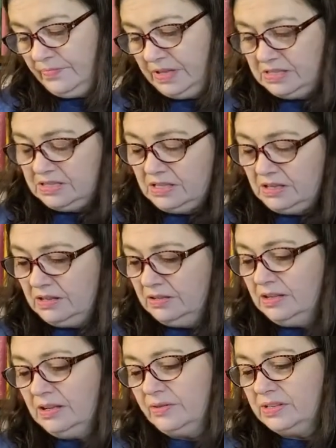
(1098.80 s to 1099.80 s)
it's the
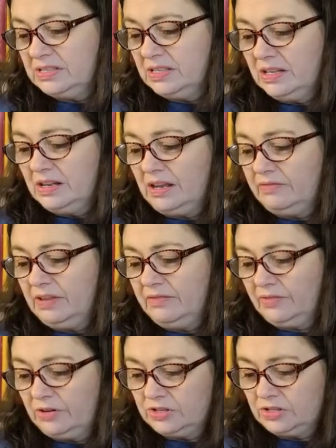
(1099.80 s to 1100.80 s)
NIV
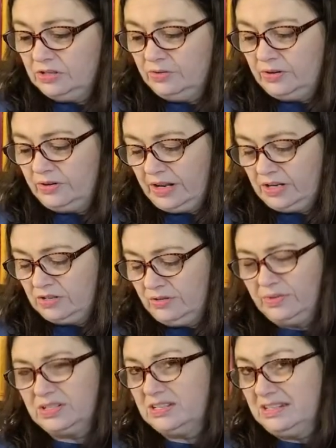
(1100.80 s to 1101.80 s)
version, New International,
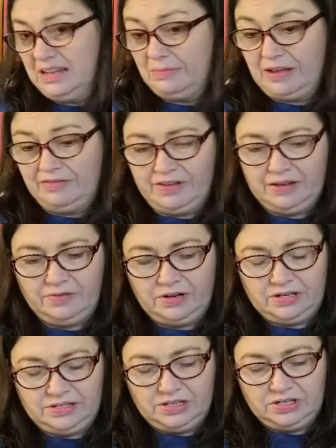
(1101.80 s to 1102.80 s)
which is not my
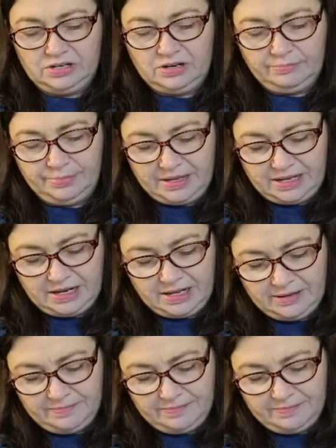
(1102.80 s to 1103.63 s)
favorite edition, but,